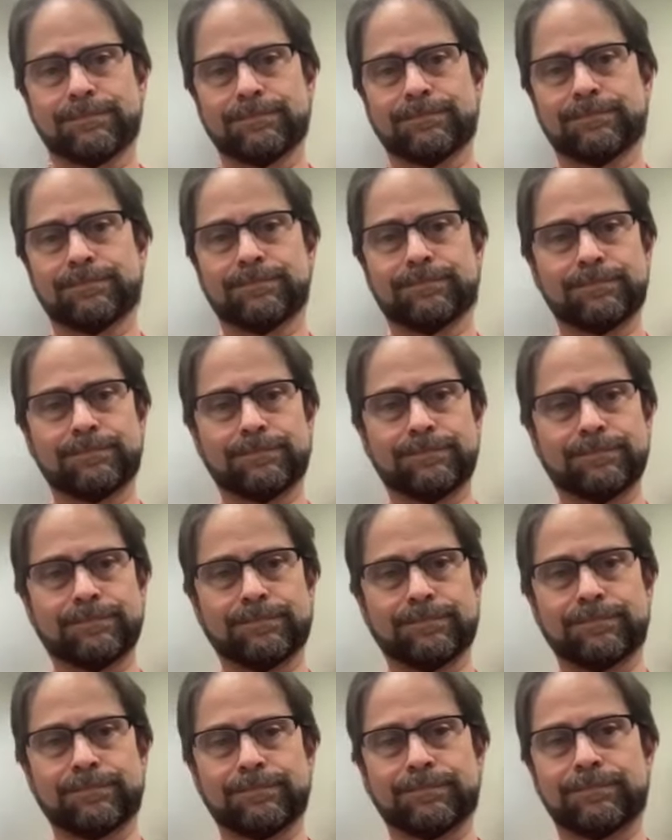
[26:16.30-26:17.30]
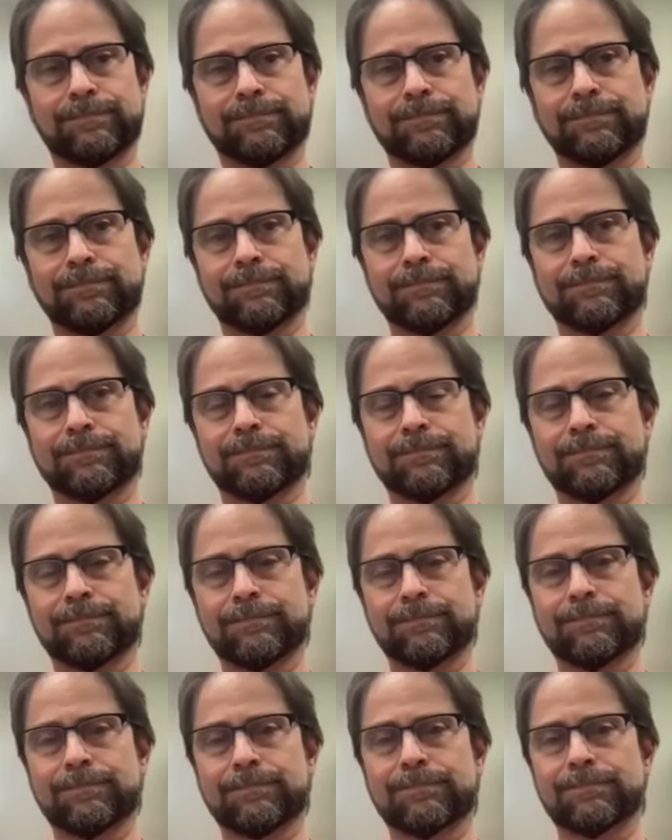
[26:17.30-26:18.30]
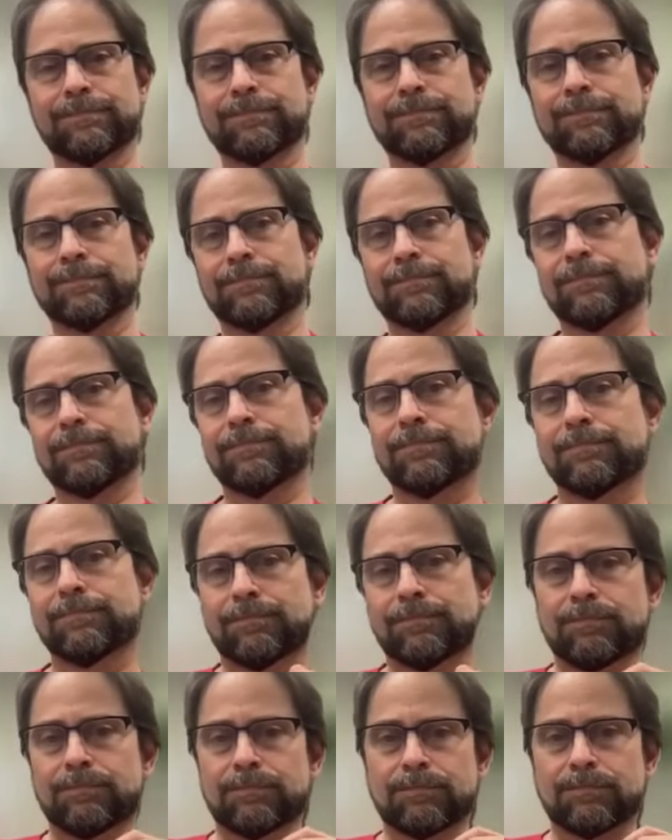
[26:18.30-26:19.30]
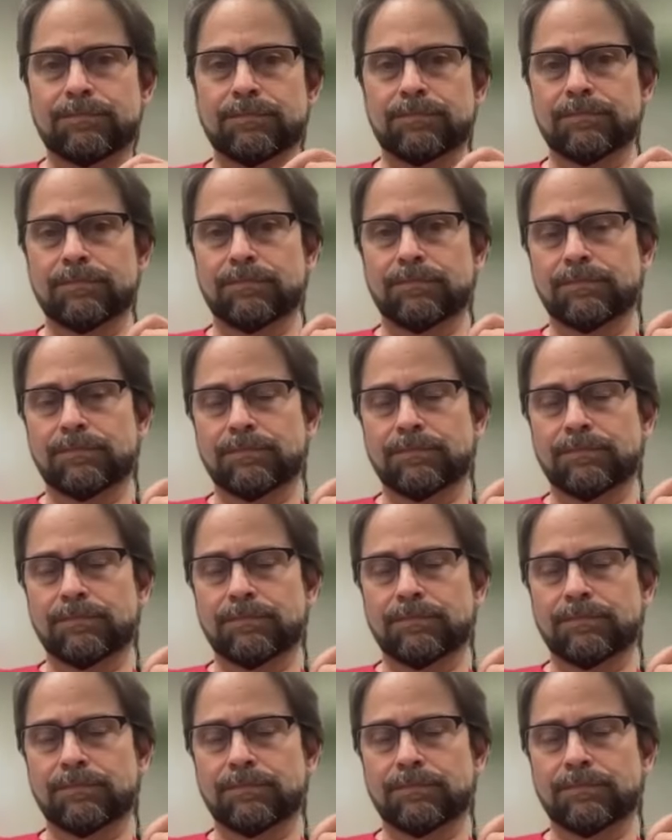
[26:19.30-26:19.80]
(not speaking)